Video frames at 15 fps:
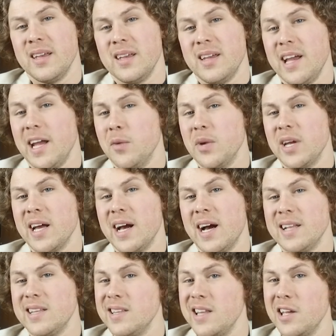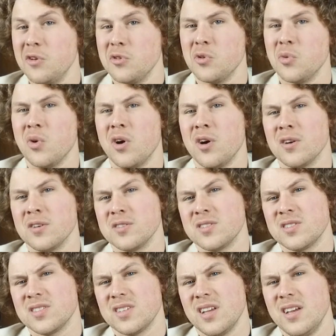And we got neo
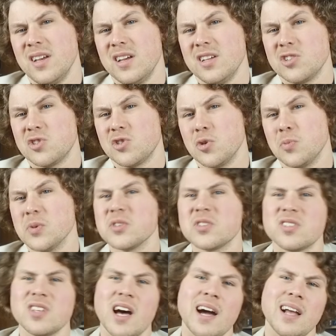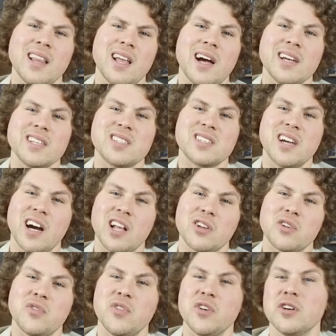noirs, super stylized
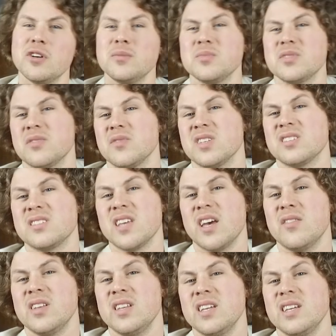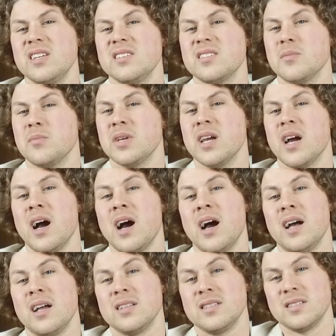color films of the 70s and
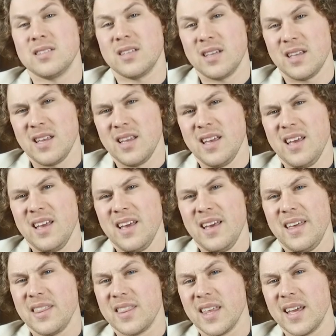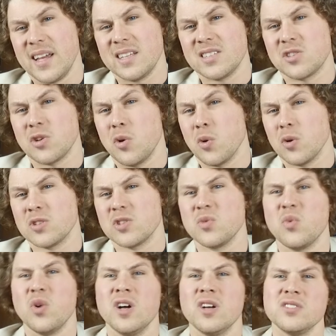beyond. And thanks to
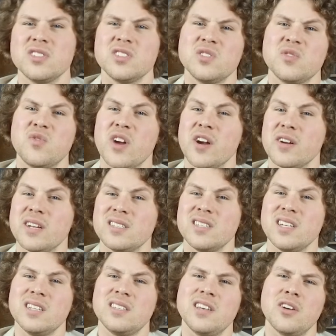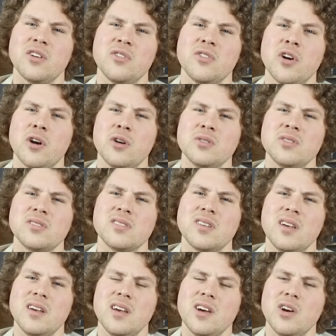Orson Welles' very detailed notes,
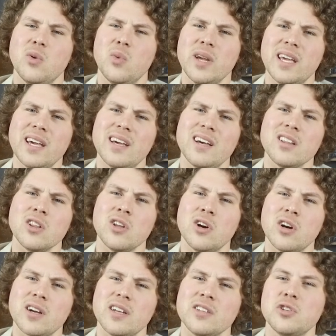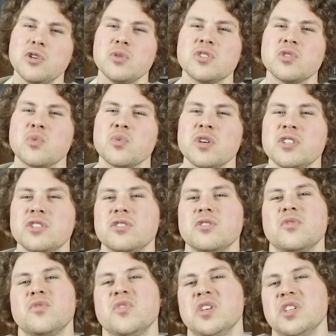we get a look into his
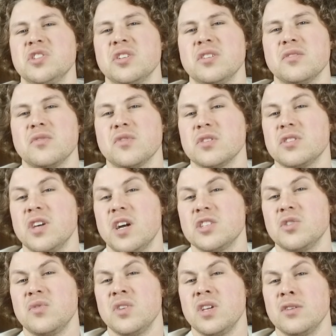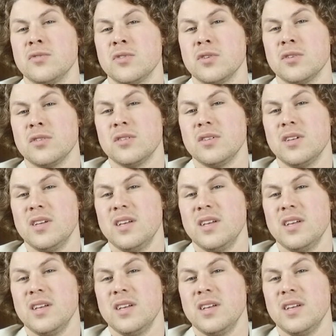original vision for Touch of Evil,